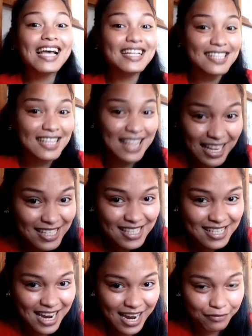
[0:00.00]
And the
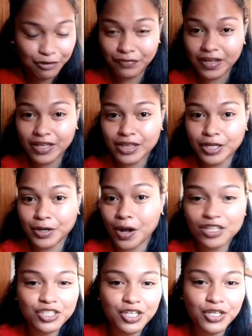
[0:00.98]
last type of
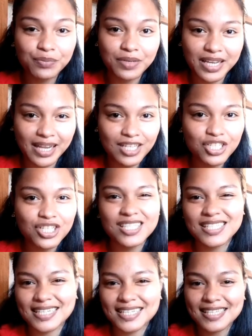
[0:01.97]
intercultural
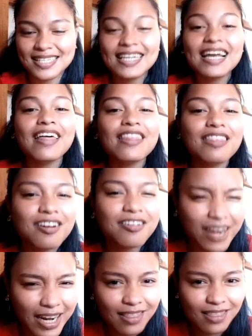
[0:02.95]
communication is
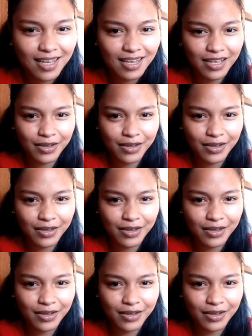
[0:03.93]
interethnic